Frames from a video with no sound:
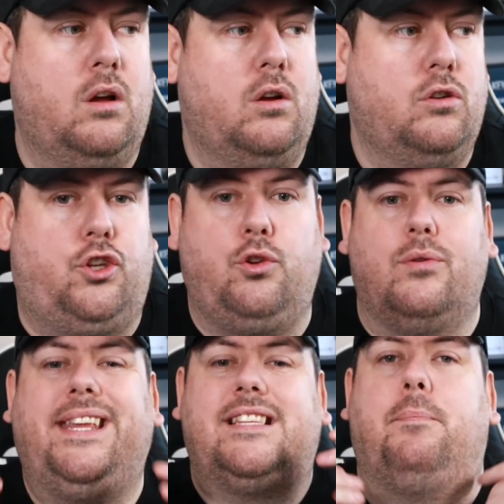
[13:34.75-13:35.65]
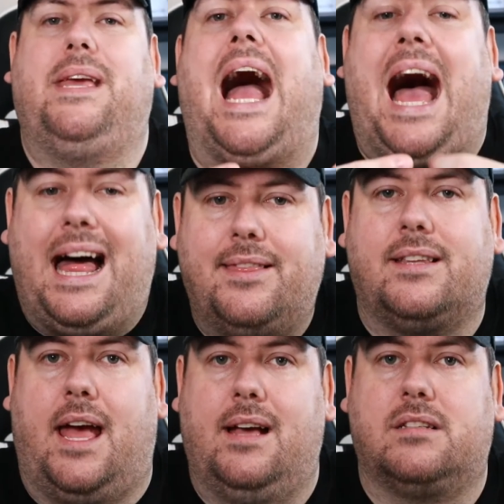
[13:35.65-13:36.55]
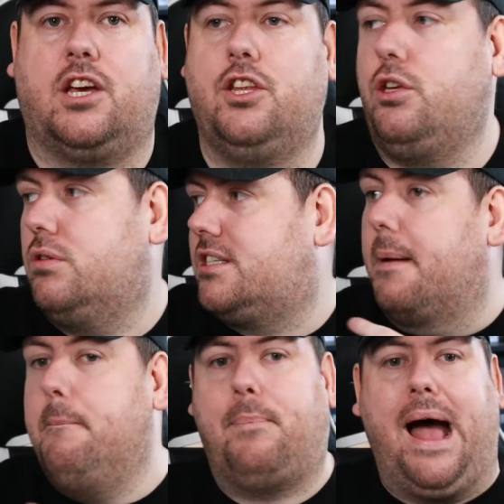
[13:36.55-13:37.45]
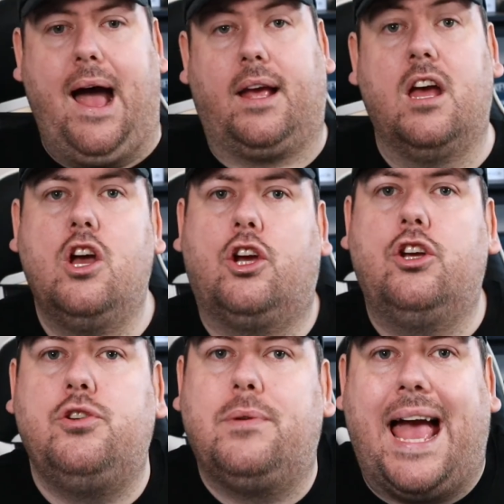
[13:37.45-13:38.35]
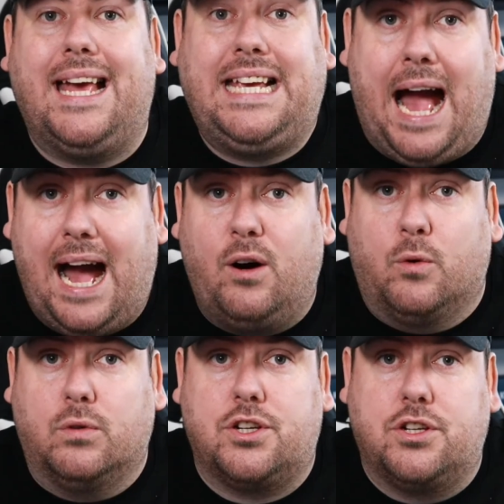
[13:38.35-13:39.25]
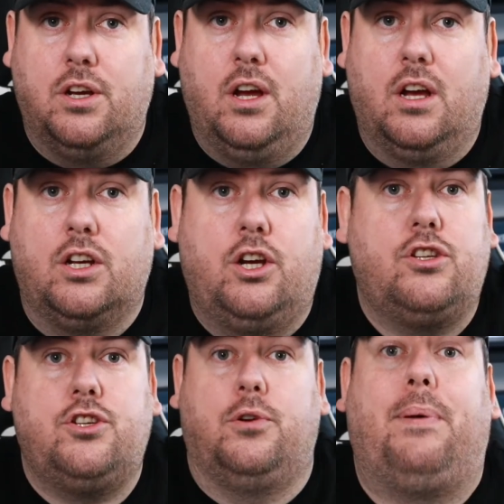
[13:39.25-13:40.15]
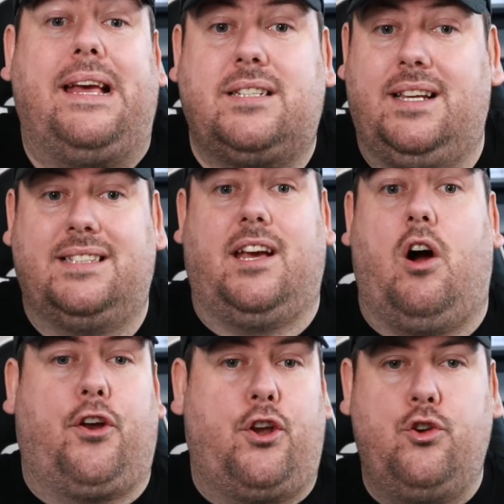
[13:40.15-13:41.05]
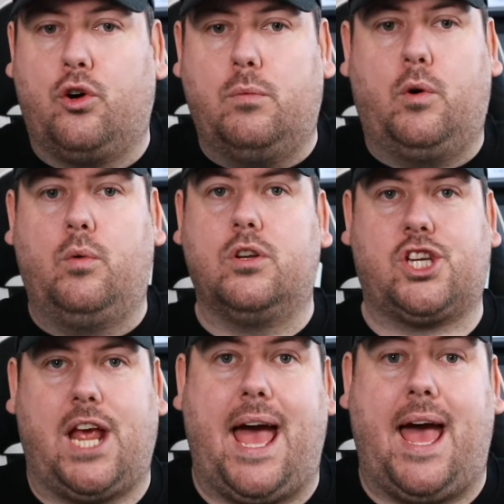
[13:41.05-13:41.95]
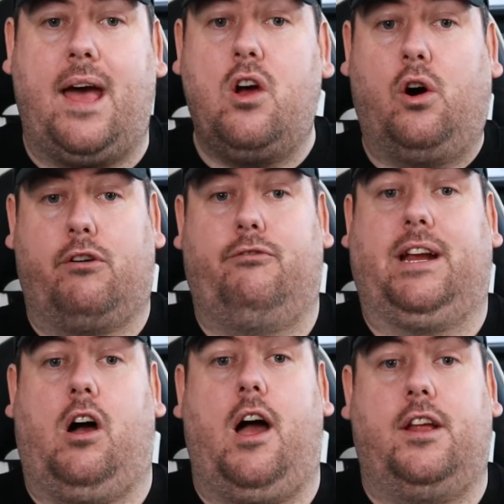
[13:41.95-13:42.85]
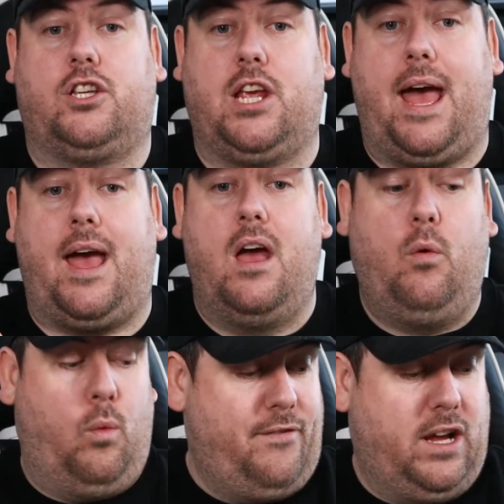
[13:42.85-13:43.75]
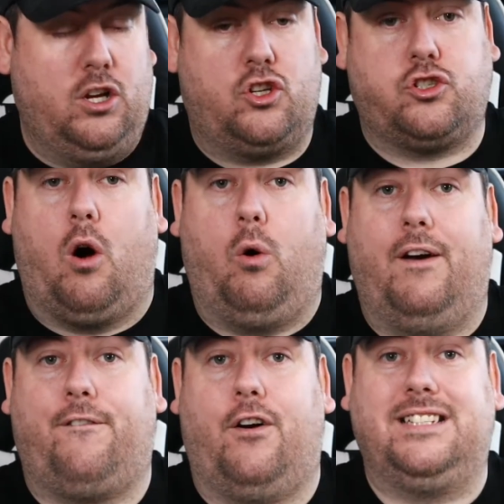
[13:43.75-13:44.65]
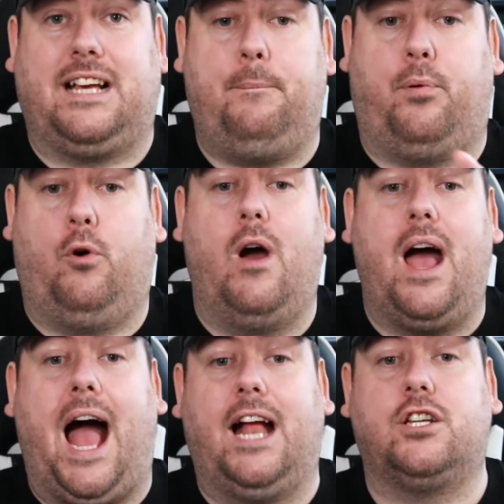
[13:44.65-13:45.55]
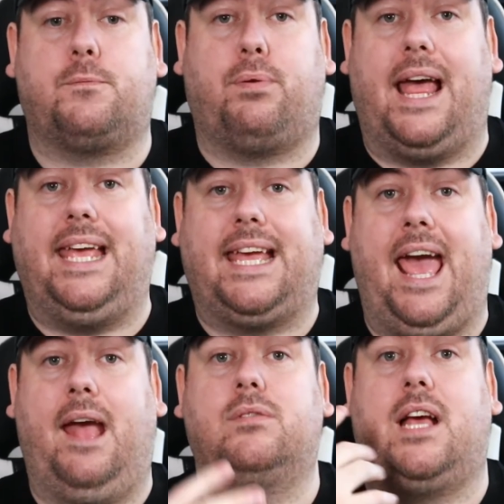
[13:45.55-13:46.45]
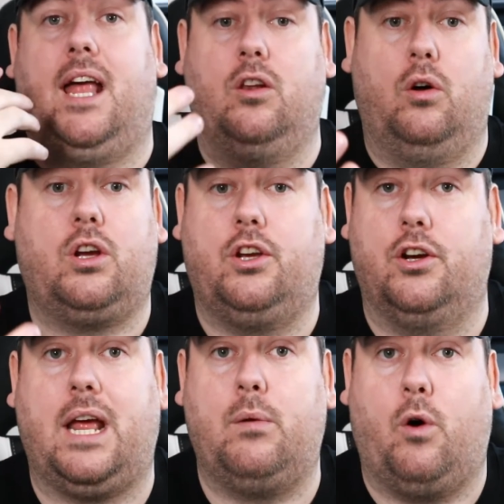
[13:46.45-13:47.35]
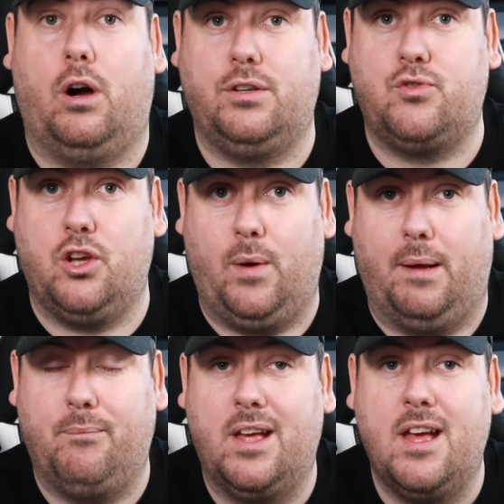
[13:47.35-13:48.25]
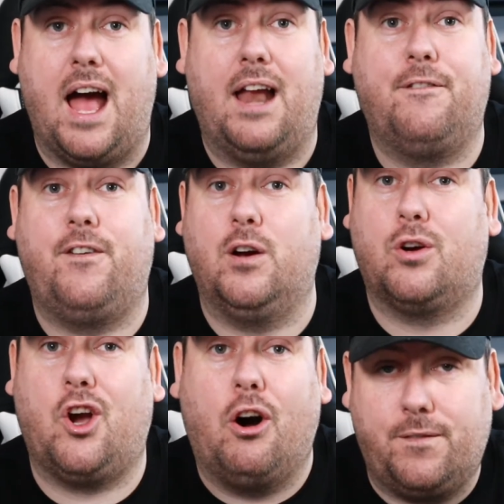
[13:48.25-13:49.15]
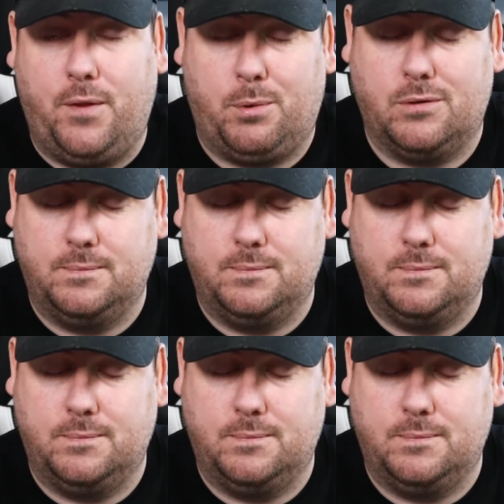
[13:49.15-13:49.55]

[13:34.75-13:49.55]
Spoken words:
do you need to be at the desk? Can you sit back? Could you get a couch? Could you basically sit on a normal chair or a recliner chair with a controller, for example, and just play games and look good while you do it and feel comfortable?